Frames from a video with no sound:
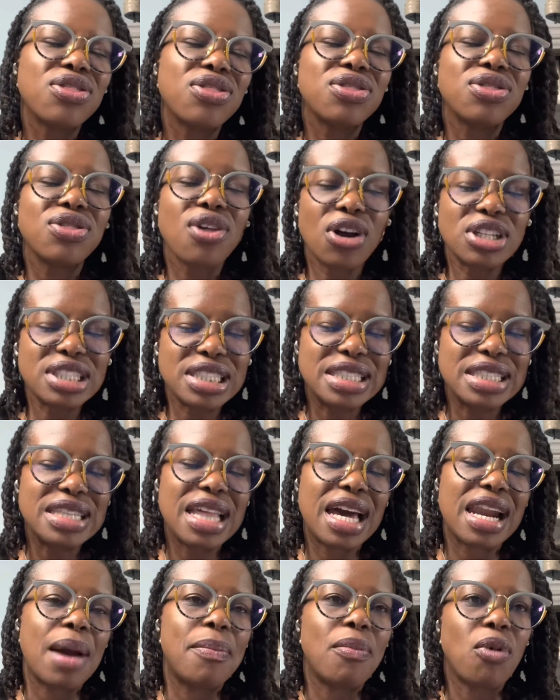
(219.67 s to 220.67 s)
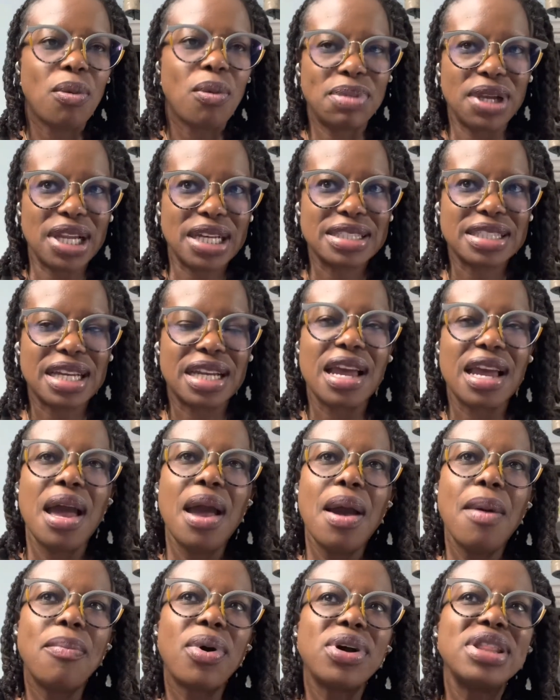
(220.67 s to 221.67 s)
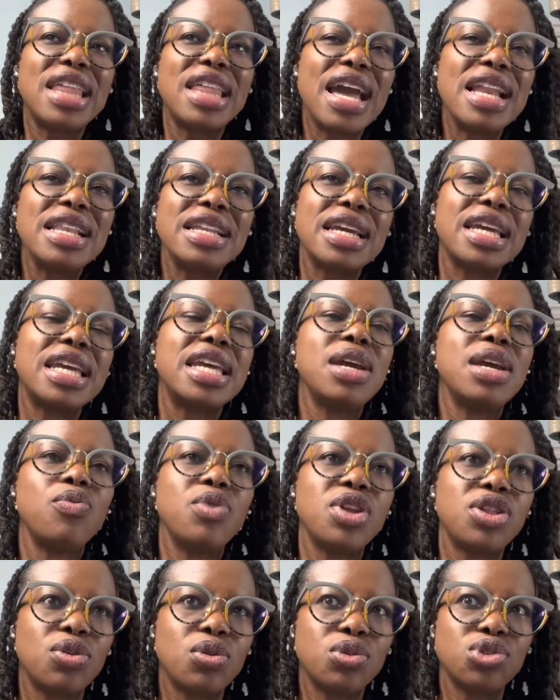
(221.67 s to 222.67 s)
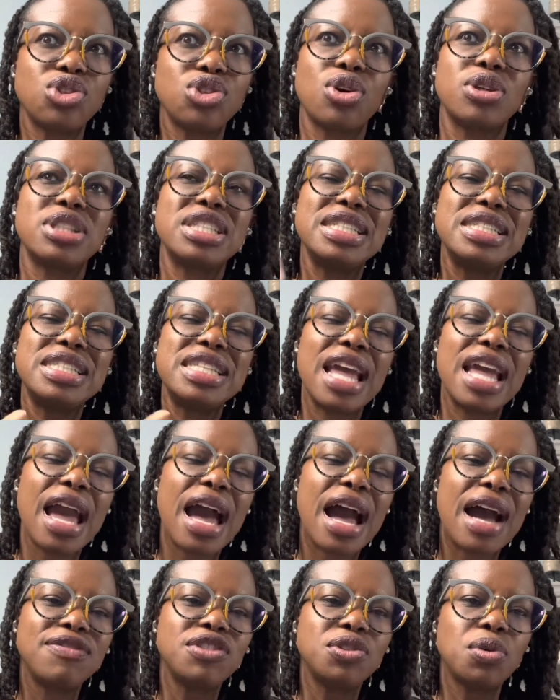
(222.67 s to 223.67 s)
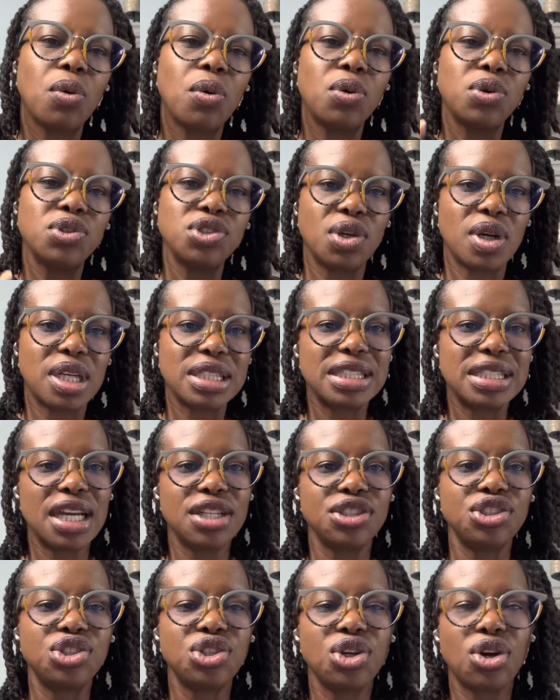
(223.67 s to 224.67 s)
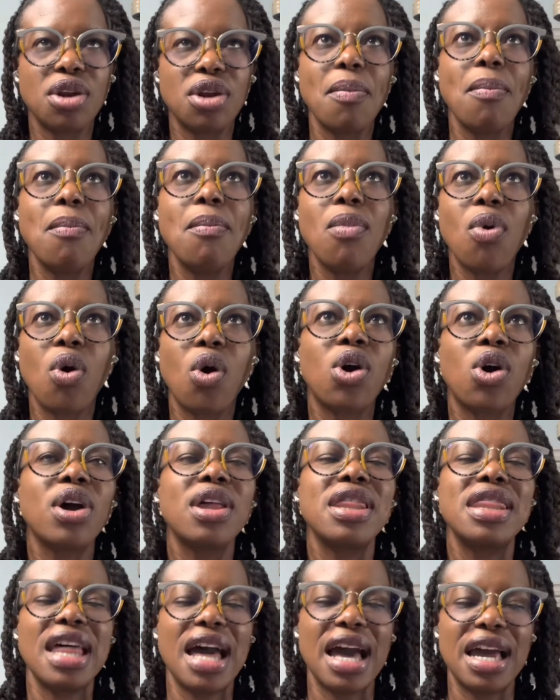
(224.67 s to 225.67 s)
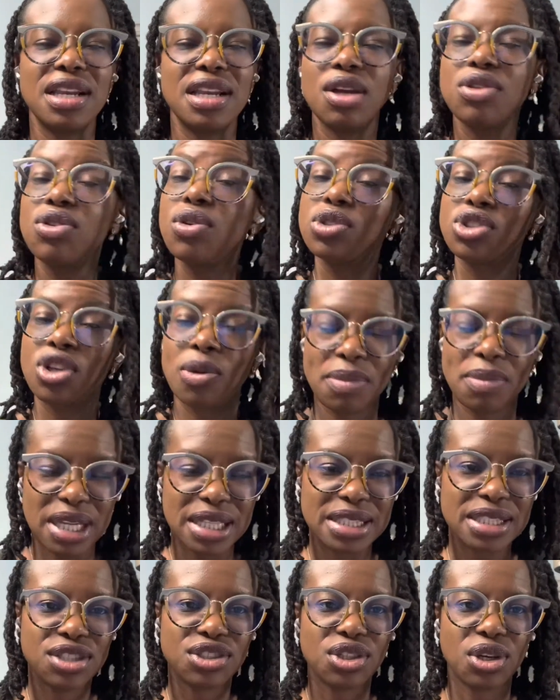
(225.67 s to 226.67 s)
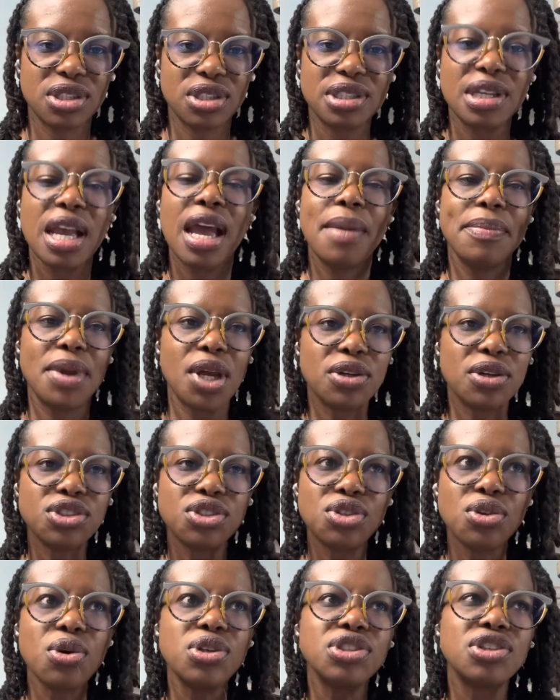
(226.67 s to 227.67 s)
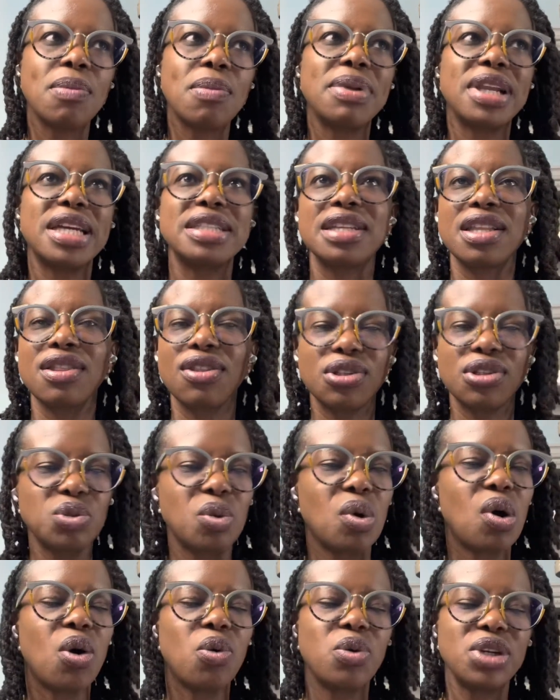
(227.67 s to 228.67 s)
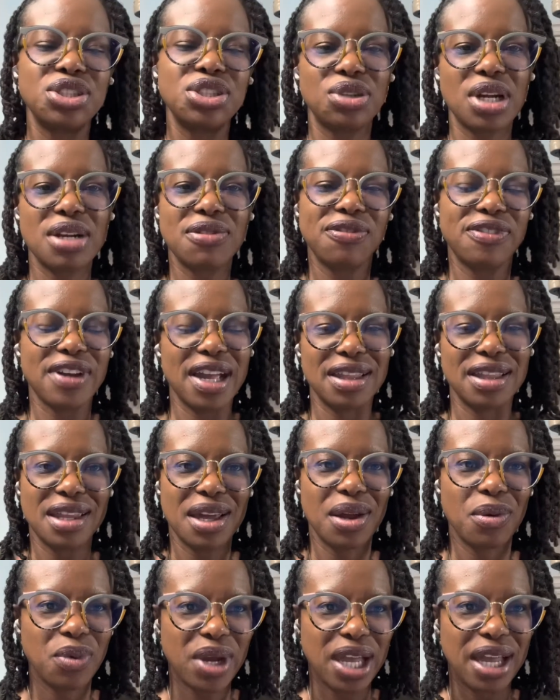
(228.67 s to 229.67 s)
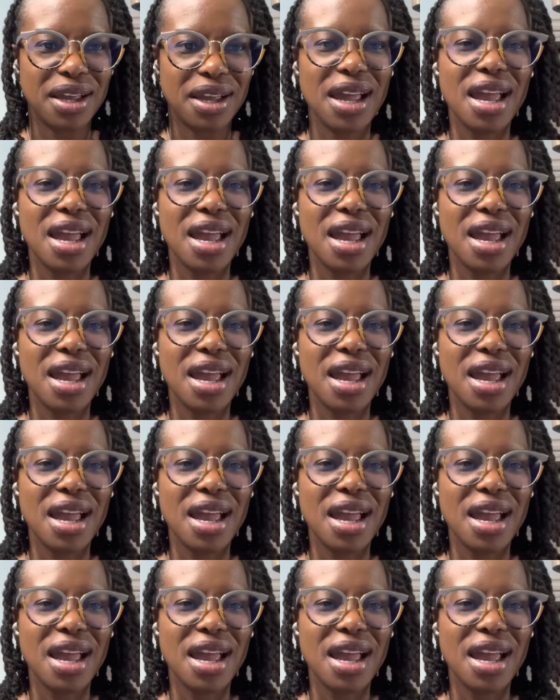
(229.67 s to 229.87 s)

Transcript: thoughts that are more pleasant. But then the key with those thoughts is they have to hold your attention more than those unpleasant thoughts, because those unpleasant thoughts will always try to find their way.